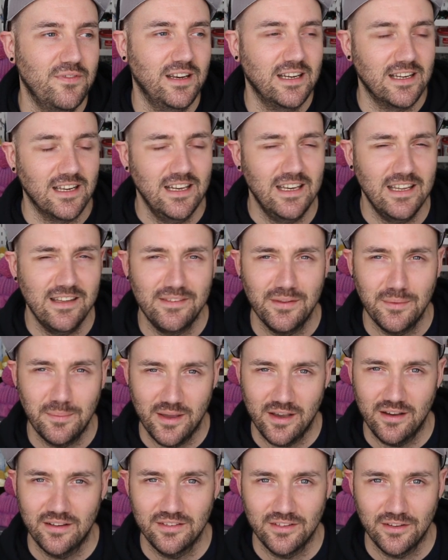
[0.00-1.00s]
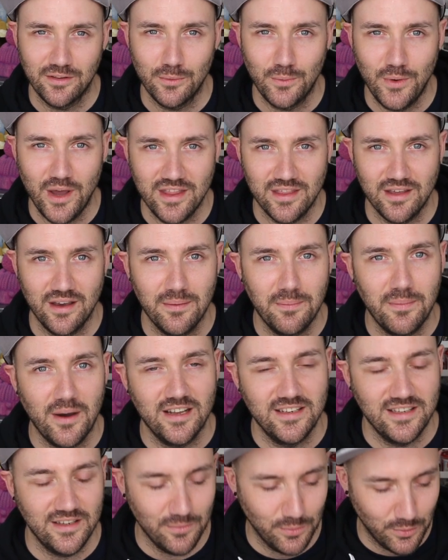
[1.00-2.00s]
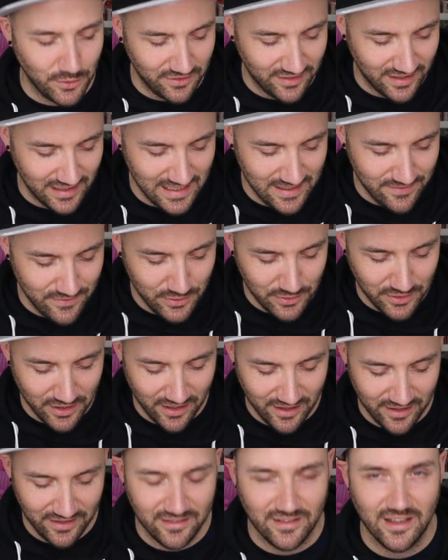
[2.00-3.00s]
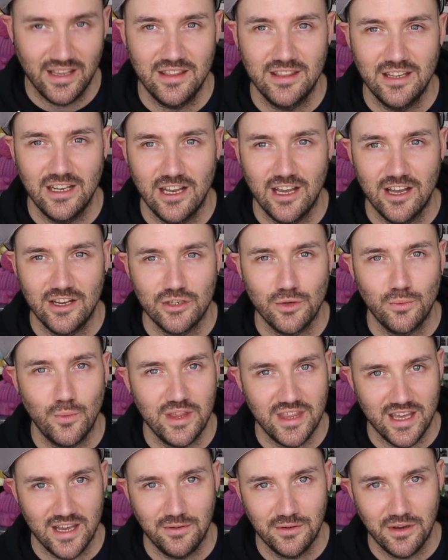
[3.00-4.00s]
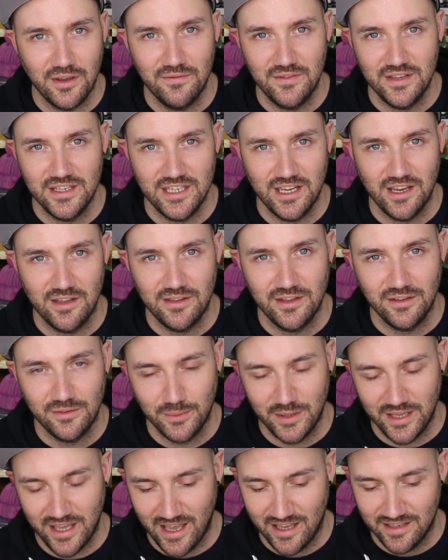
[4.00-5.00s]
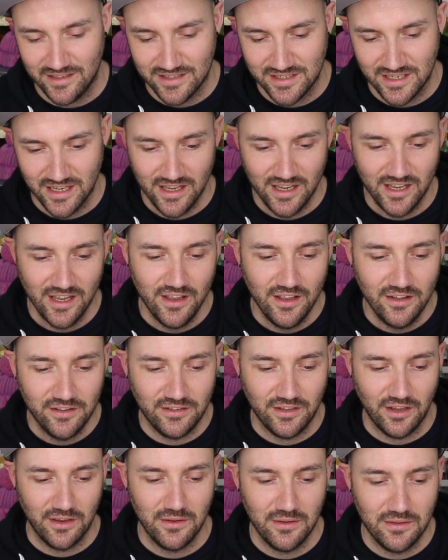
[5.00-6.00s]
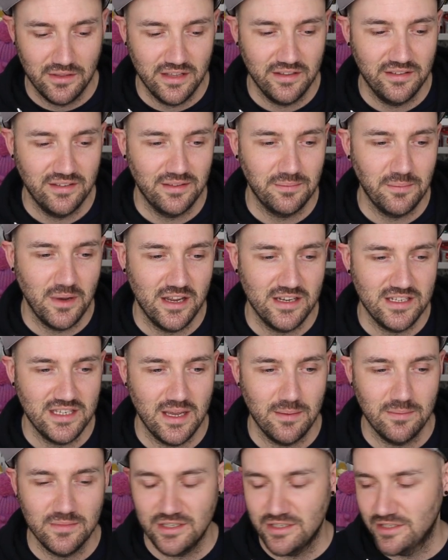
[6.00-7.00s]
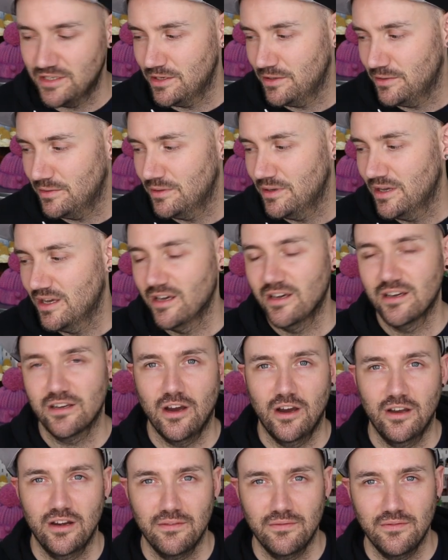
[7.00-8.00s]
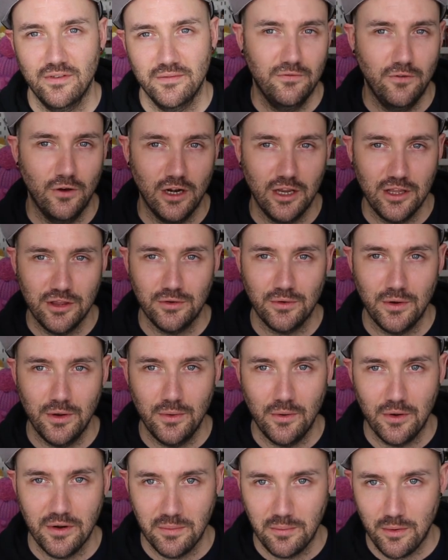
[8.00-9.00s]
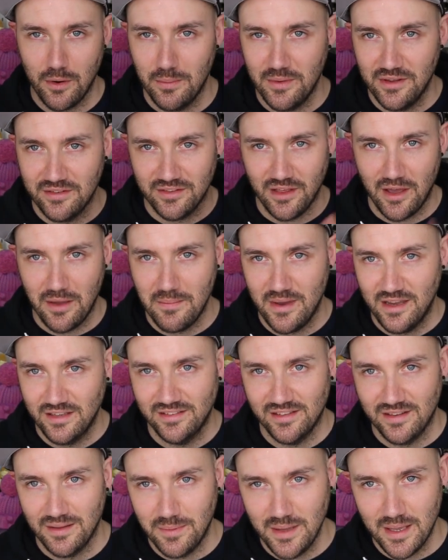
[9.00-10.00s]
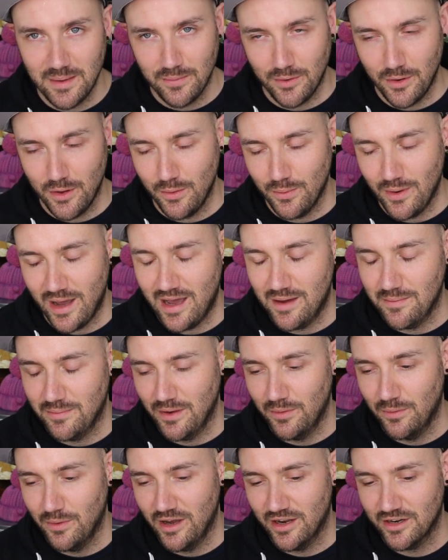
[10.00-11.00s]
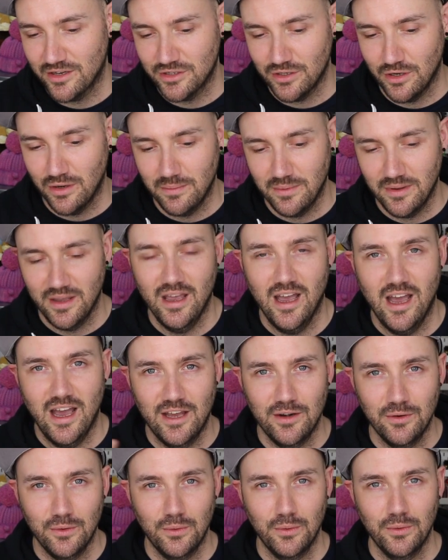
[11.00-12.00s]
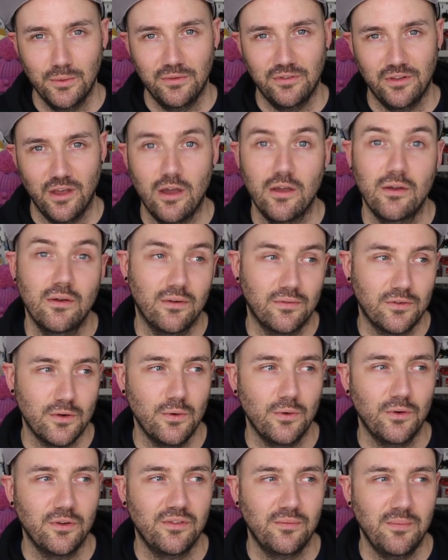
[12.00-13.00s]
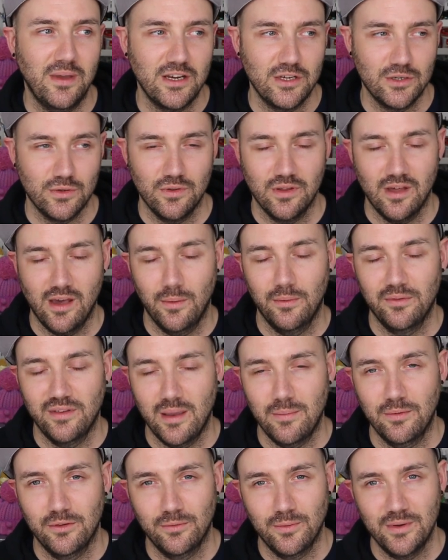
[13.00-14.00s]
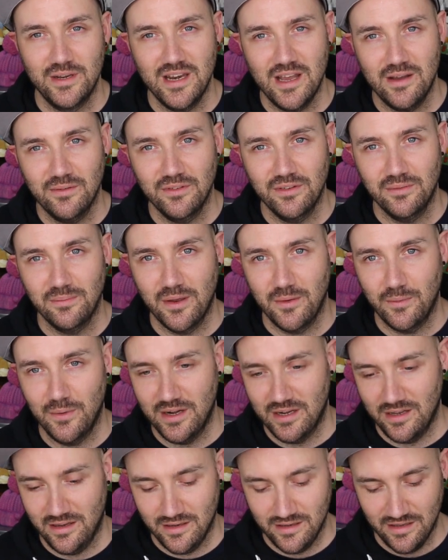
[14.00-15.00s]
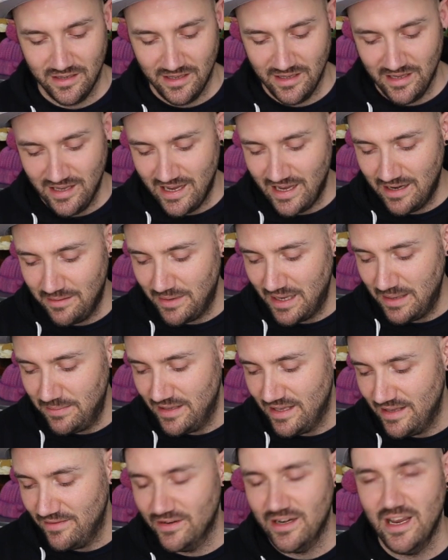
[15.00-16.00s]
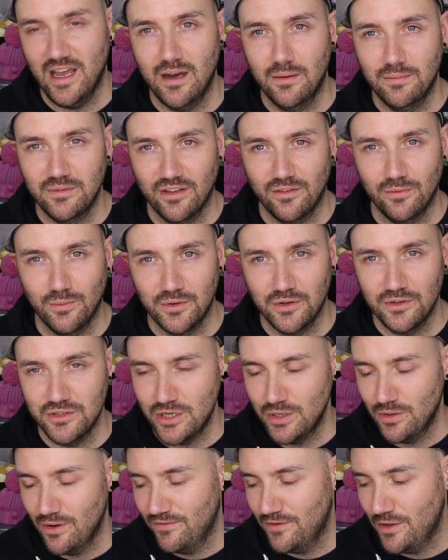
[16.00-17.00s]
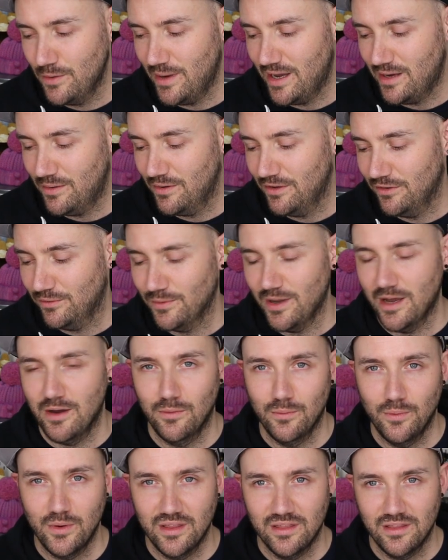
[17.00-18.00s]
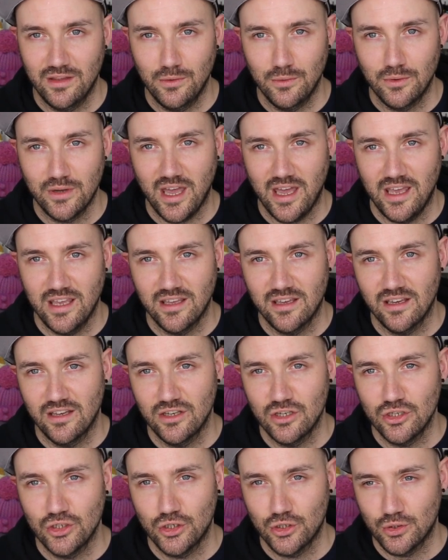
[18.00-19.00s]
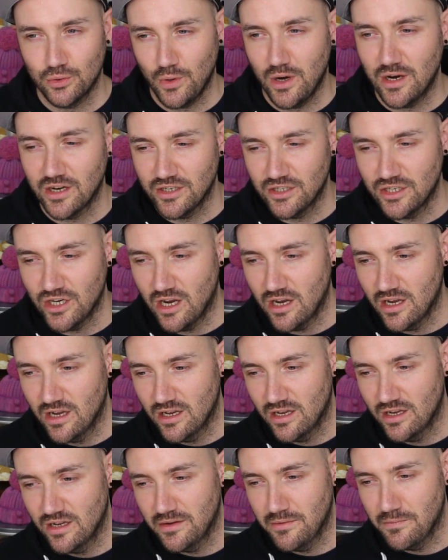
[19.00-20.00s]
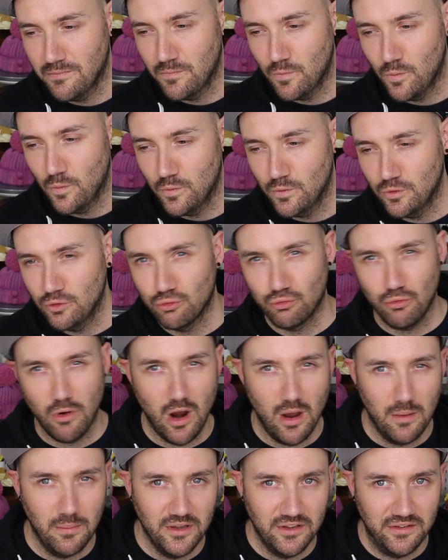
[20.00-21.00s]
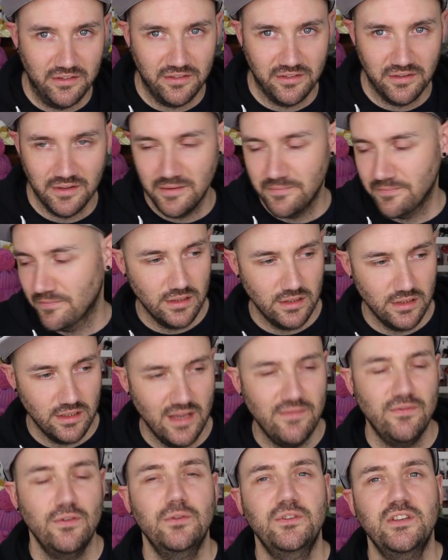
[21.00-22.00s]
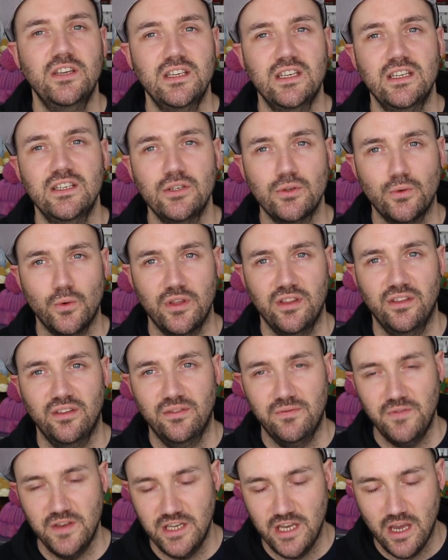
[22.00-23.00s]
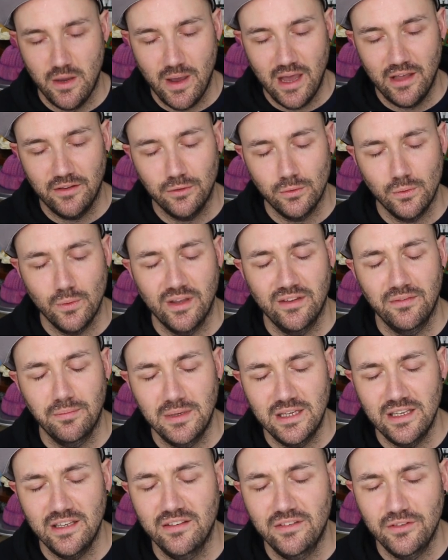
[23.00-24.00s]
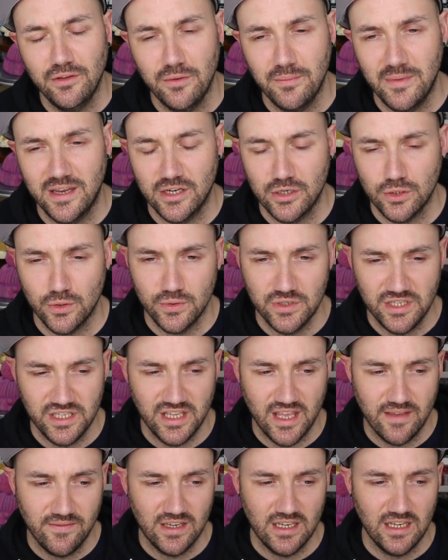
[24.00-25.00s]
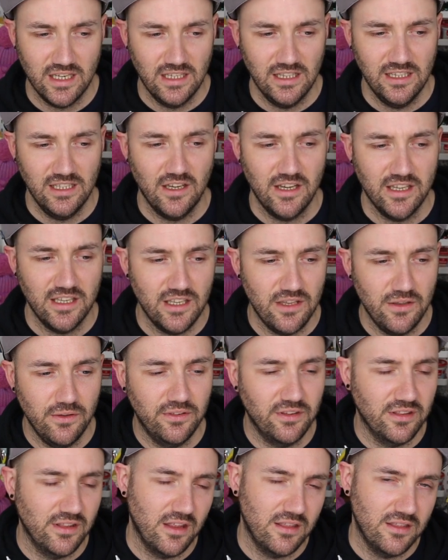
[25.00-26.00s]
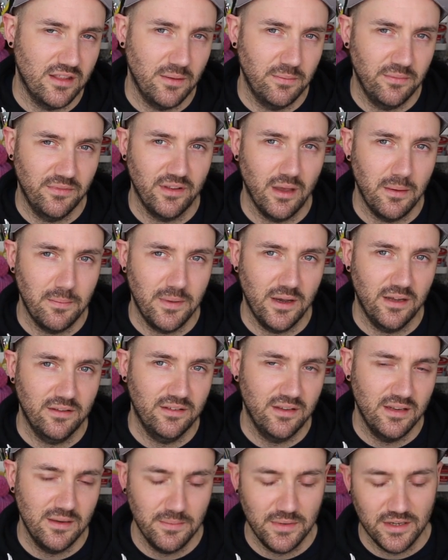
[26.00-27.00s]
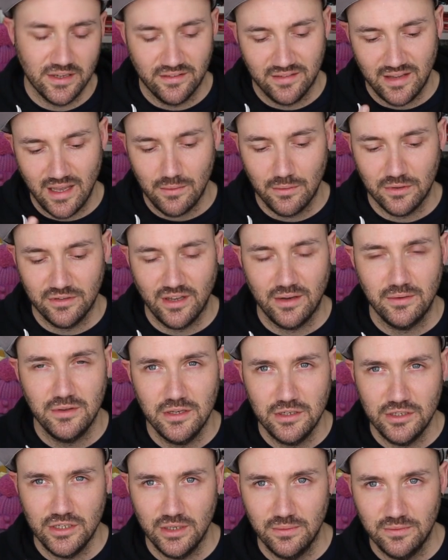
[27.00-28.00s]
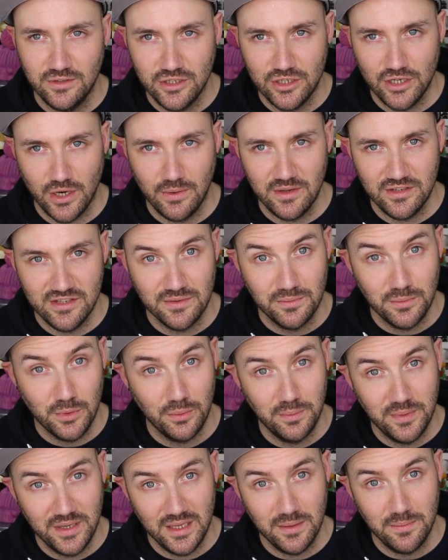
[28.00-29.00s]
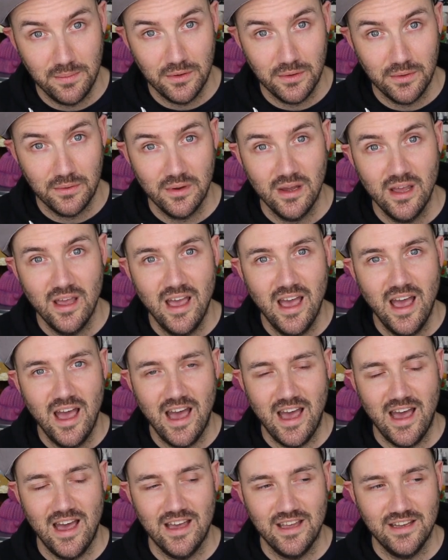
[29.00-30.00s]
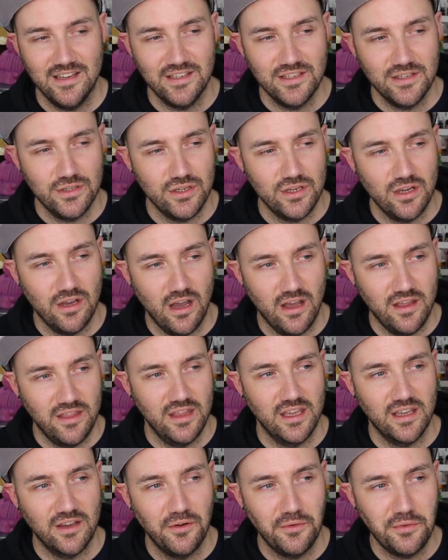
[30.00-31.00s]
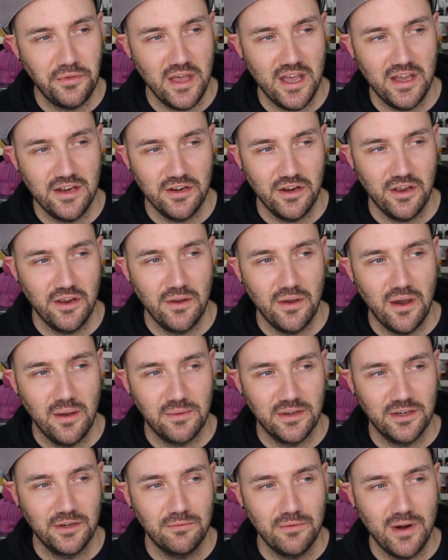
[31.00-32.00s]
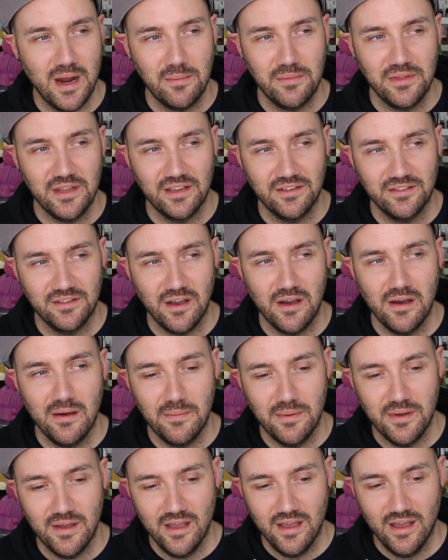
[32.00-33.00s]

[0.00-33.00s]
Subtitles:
feeling a little bit under the weather, but I didn't want to leave you guys in the lurch without a video this weekend. So this is my attempt to kind of follow through on a promise that I made to the people who were at my workshop, and also, of course, make sure that I was able to announce my winner and maybe even help just one or two of you out as well with your cake structure dramas. If you did enjoy this video, as always, please do make sure to give it a like using the thumbs up button, because that will tell YouTube to show it to more people. And I think on that note, I'm gonna wrap things up.